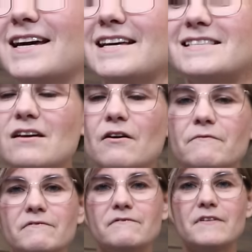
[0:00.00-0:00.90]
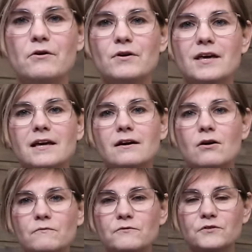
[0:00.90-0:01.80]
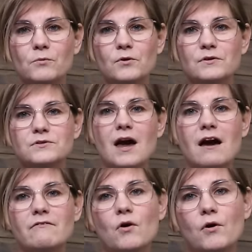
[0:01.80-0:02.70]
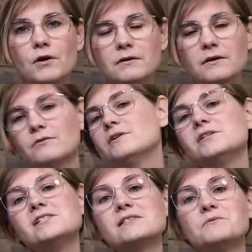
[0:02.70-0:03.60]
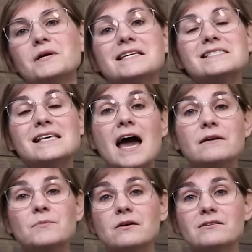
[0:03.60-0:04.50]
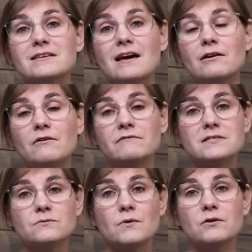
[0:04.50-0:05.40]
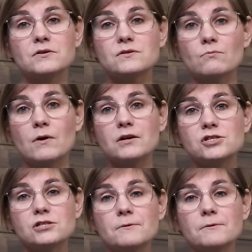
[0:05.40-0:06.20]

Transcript: it's not very comfortable to have on, which is really sad because I love this sweater so much.